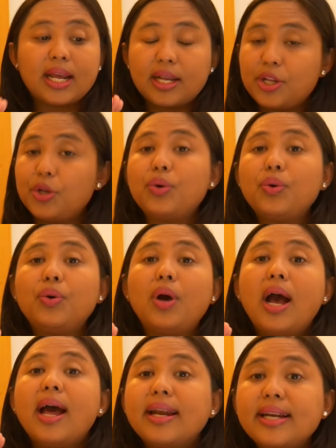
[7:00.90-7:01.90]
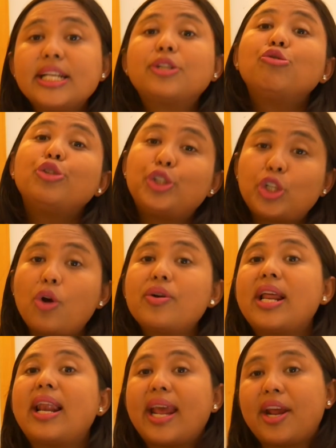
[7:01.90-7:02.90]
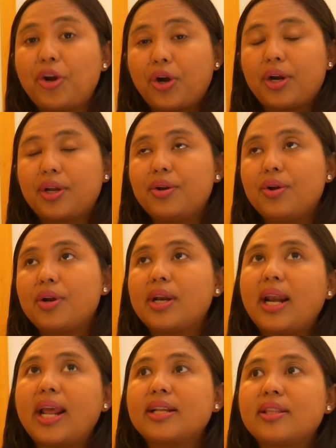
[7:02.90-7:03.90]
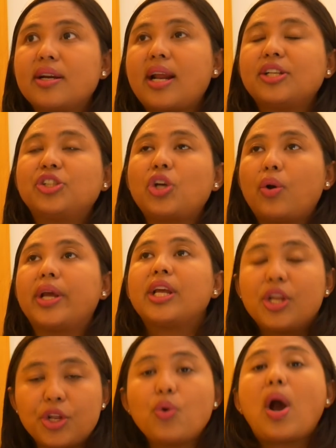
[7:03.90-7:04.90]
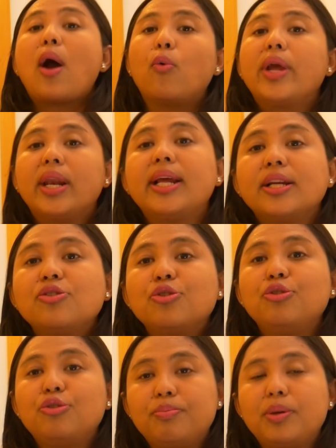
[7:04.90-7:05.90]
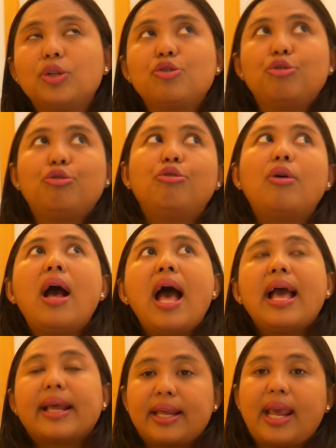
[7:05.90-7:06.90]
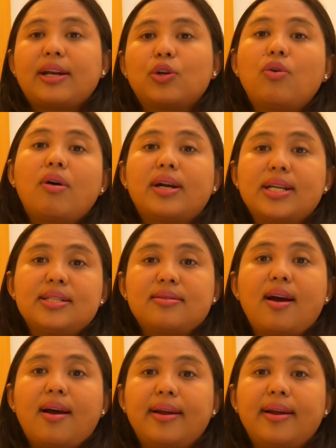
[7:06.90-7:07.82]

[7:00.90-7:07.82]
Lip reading: you need to show the letter, you know, the letter that showing you are willing to get quarantined.